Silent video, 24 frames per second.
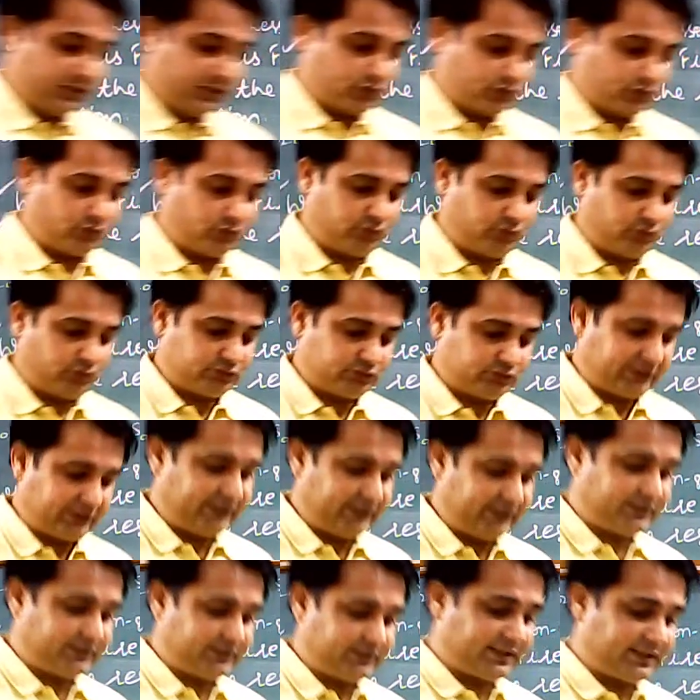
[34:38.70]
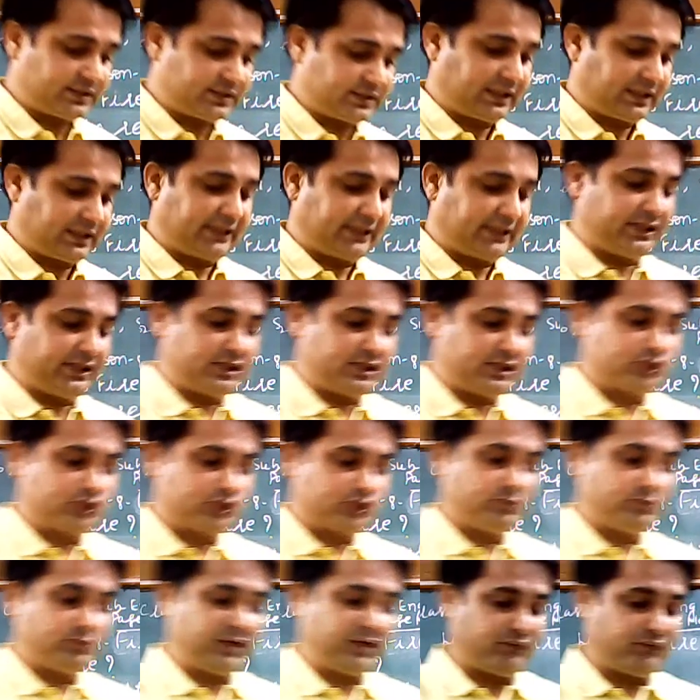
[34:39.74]
So three things are needed to
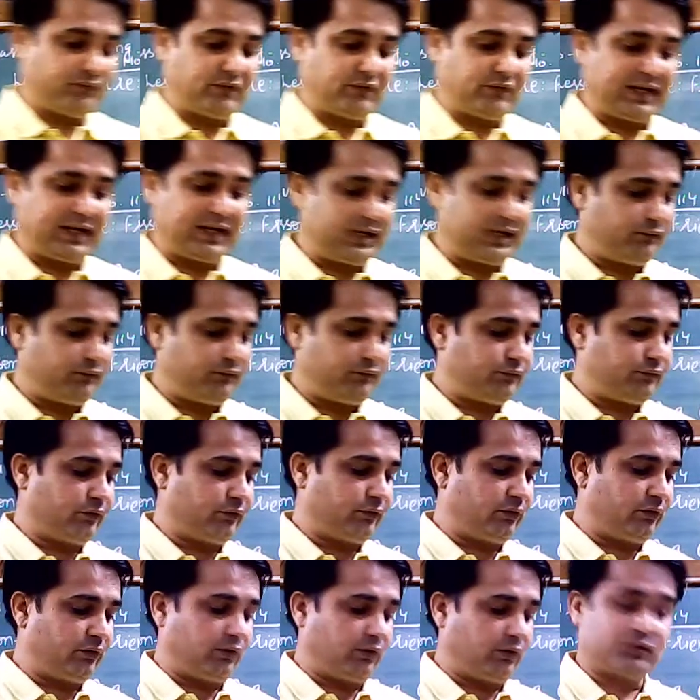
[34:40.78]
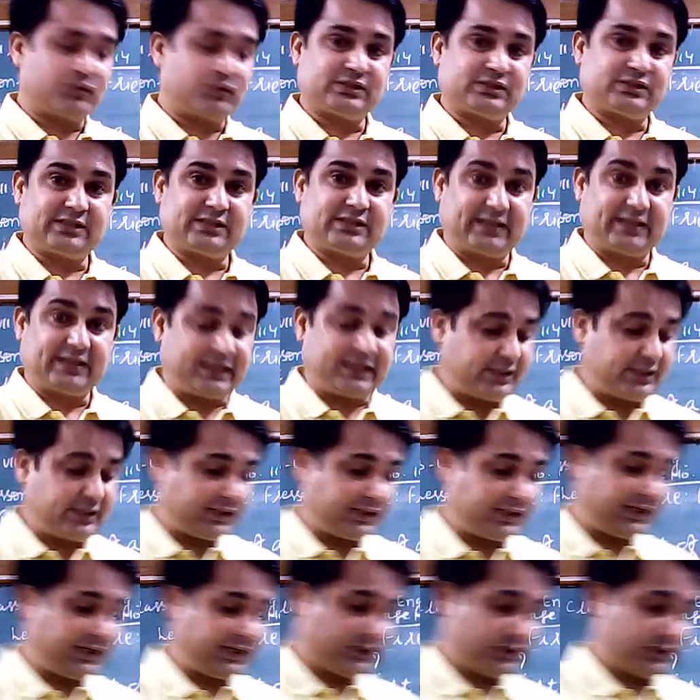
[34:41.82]
make fire: fuel, oxygen, and
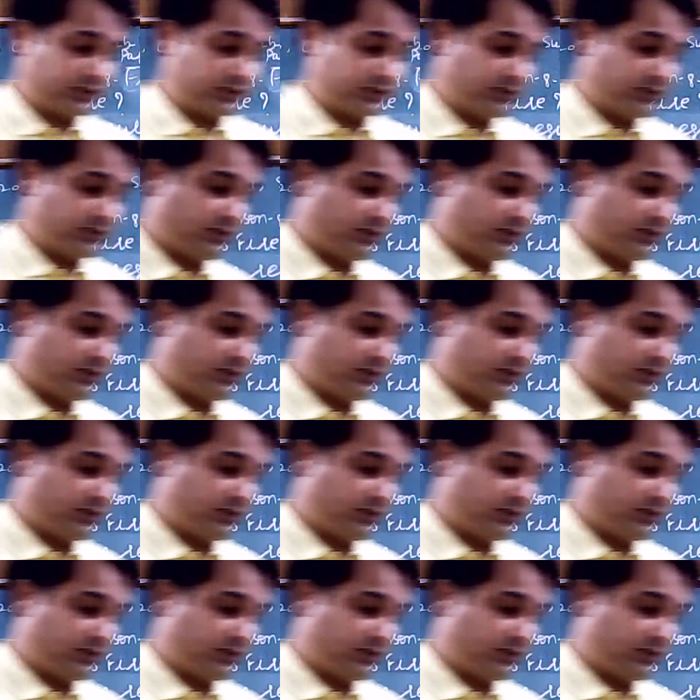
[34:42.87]
heat.